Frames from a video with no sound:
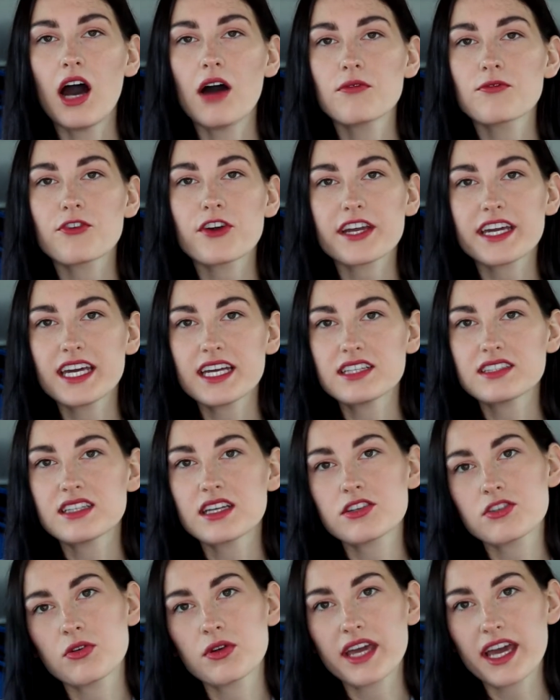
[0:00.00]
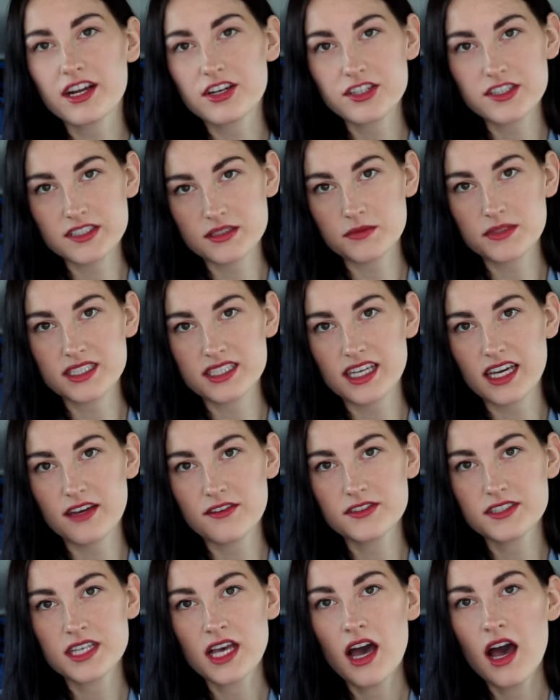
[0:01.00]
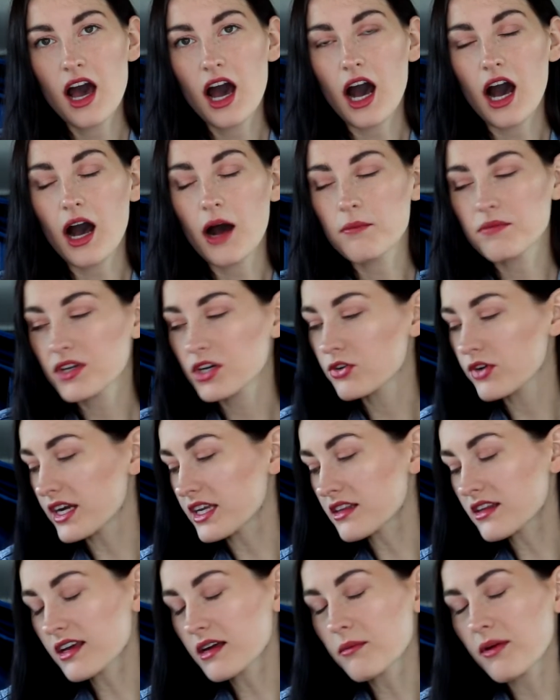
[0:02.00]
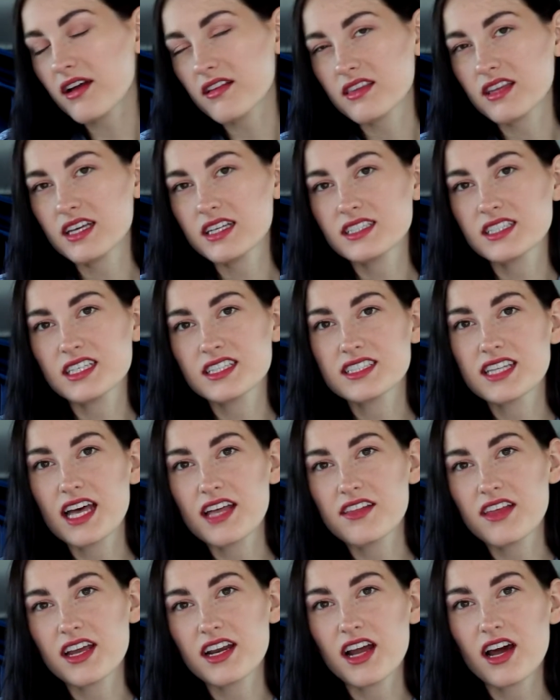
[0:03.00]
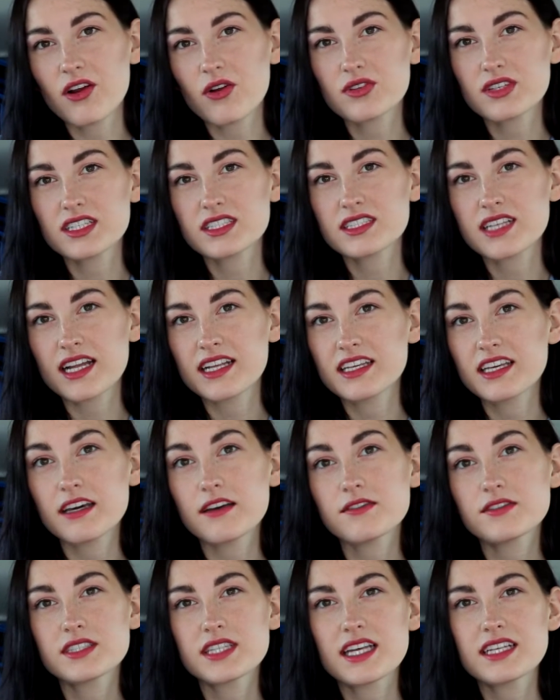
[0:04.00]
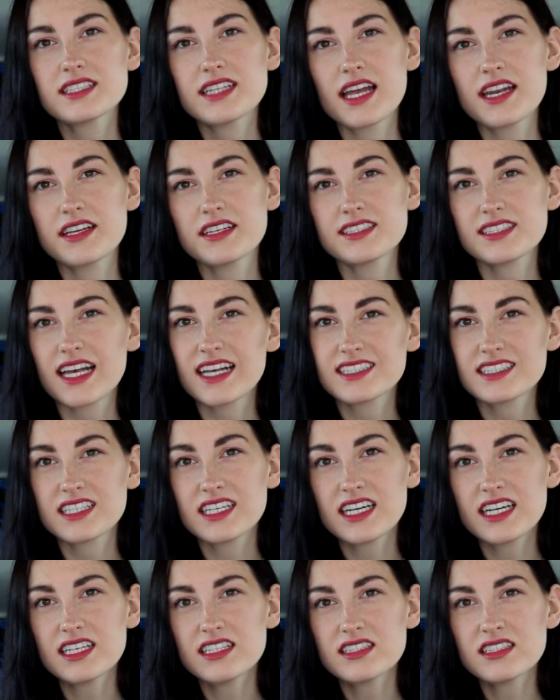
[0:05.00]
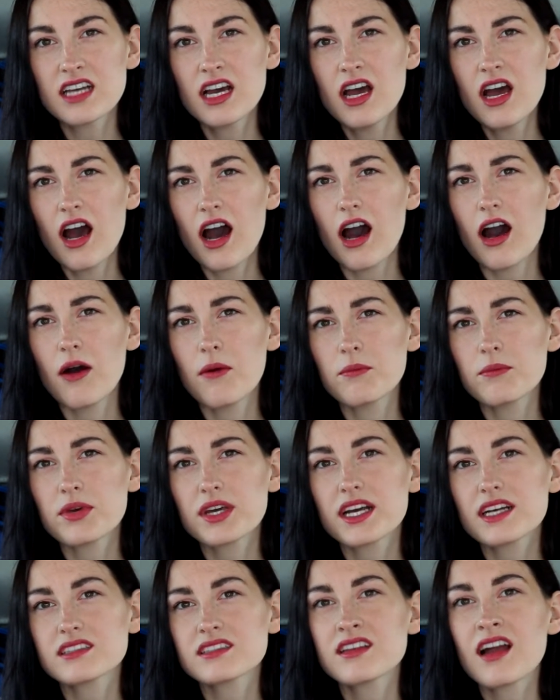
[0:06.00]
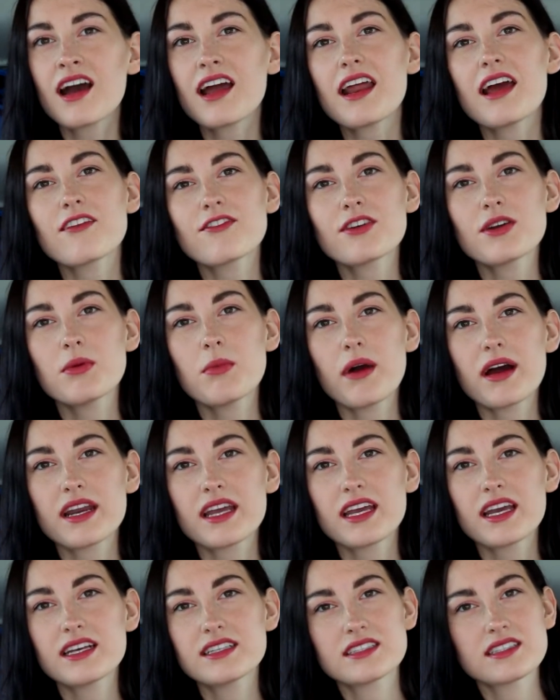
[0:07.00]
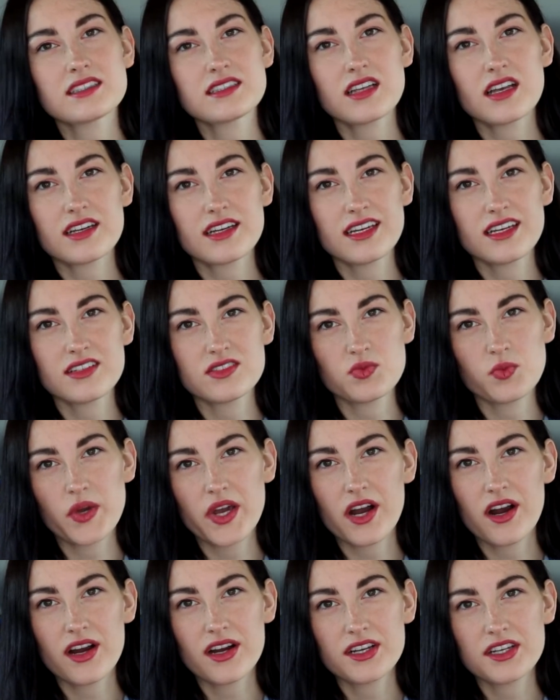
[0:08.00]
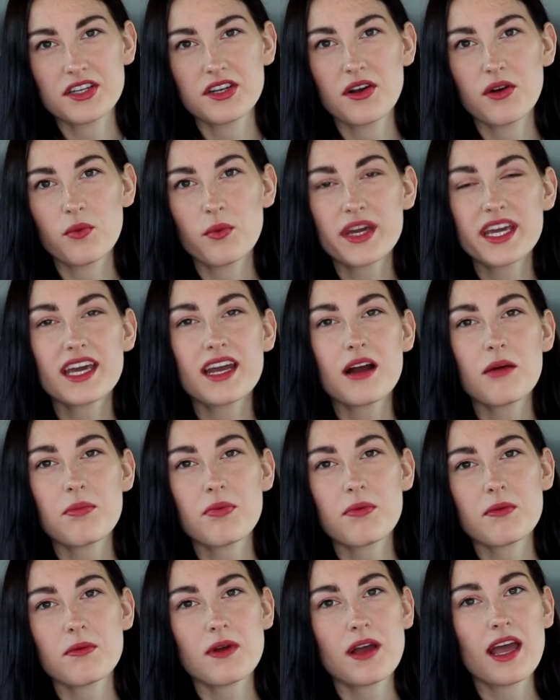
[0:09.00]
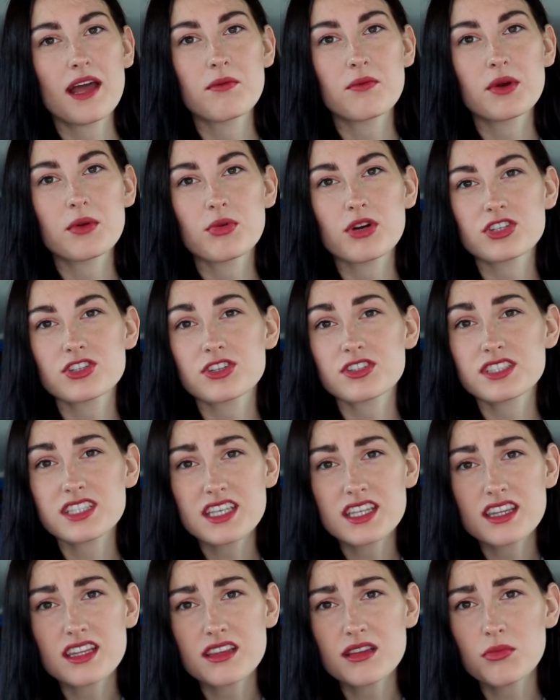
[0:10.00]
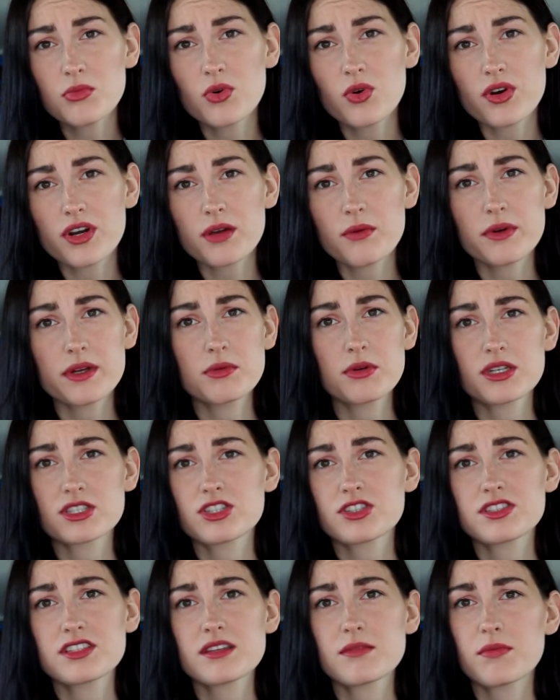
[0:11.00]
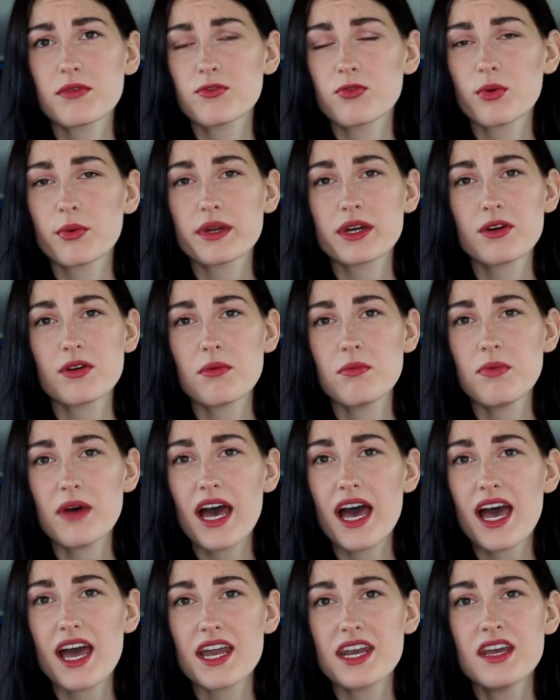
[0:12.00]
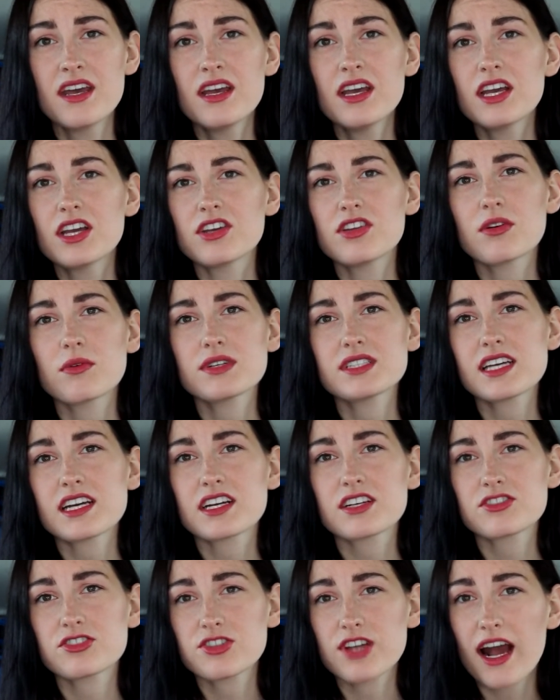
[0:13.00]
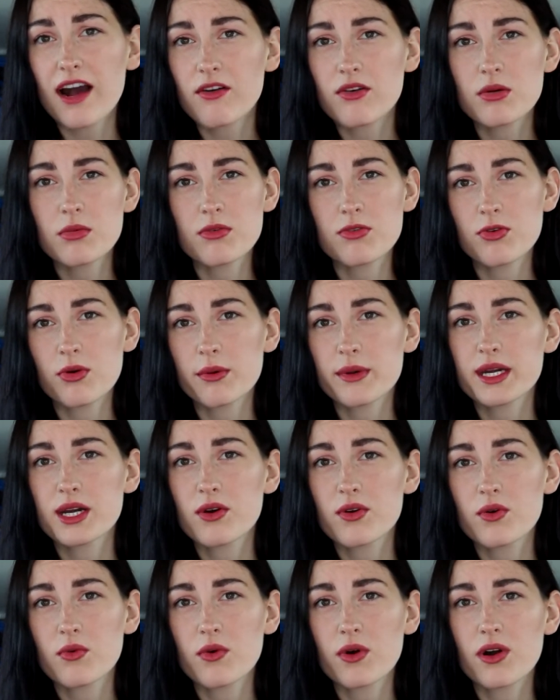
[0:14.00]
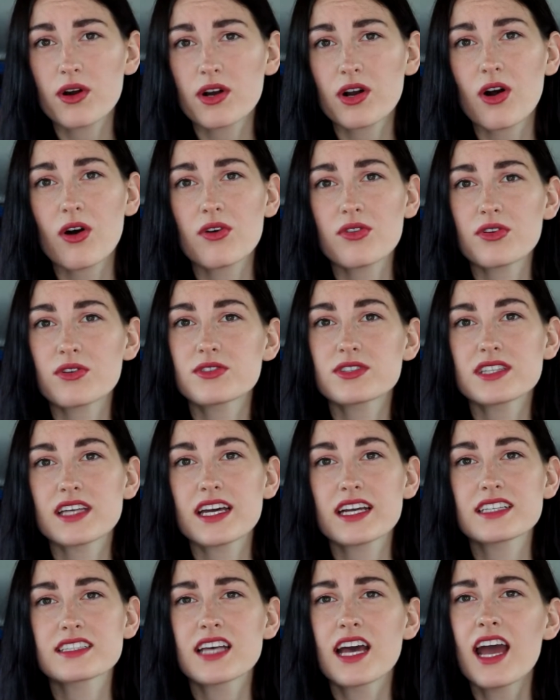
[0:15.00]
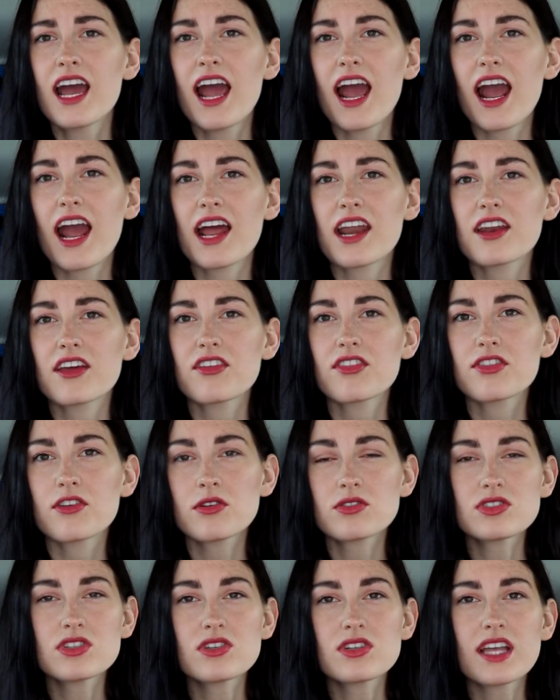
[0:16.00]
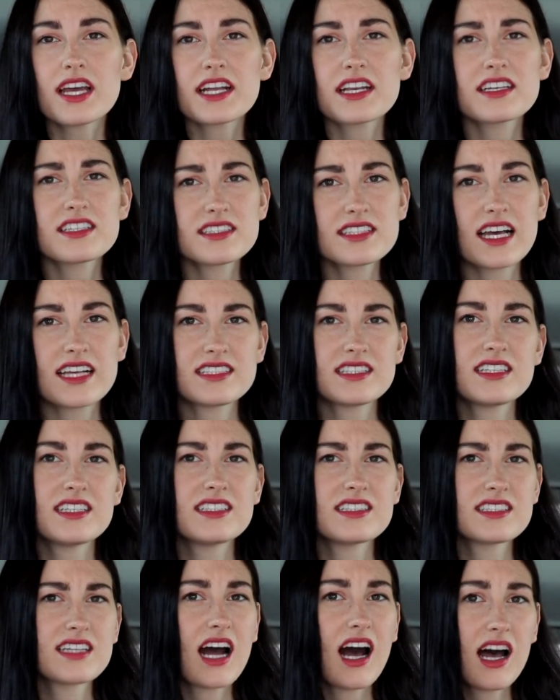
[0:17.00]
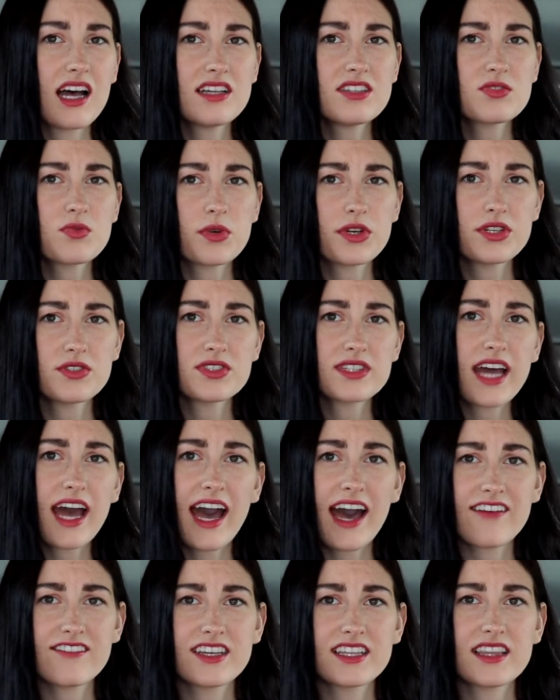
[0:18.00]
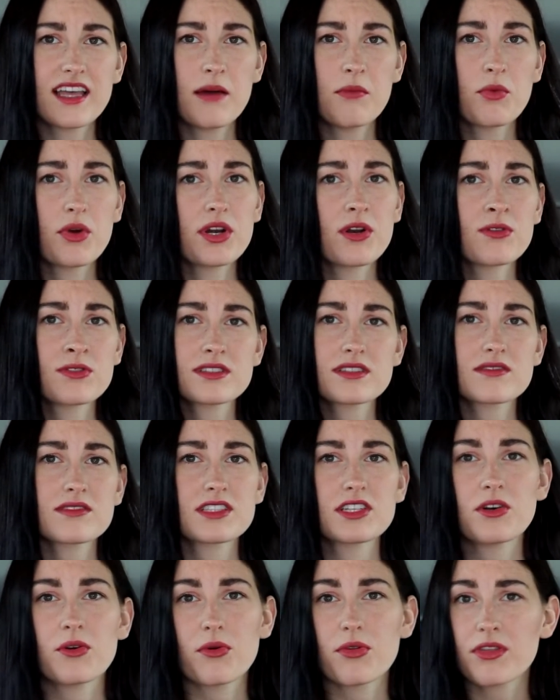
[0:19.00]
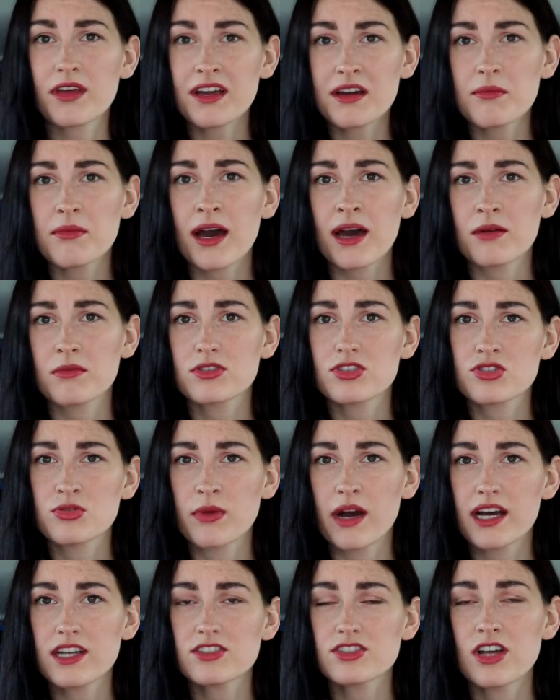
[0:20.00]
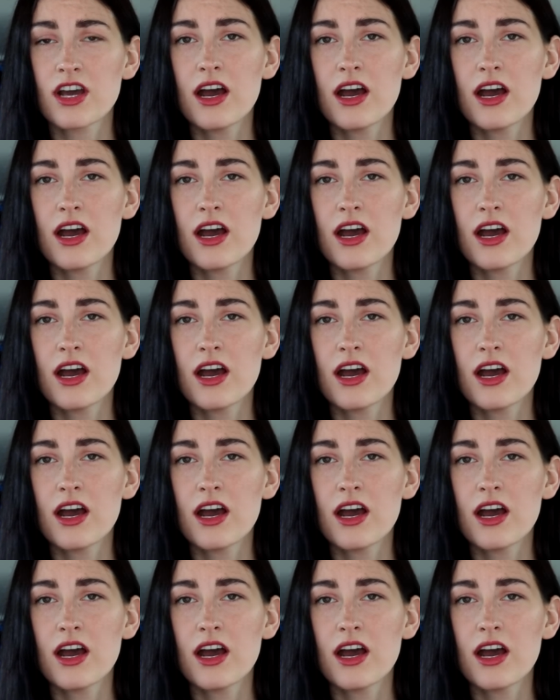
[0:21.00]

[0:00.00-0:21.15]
for kids that don't get Christmas gifts. The great thing about this is that they not only send gifts, they send necessities because not everybody is as lucky as we are. You know, we get up and we brush our teeth in the morning, we brush our teeth before we go to bed, you know, we take a shower before we go to work, all those things. And those are like necessities to us. We're used to having them. We don't, you know, think about them too much.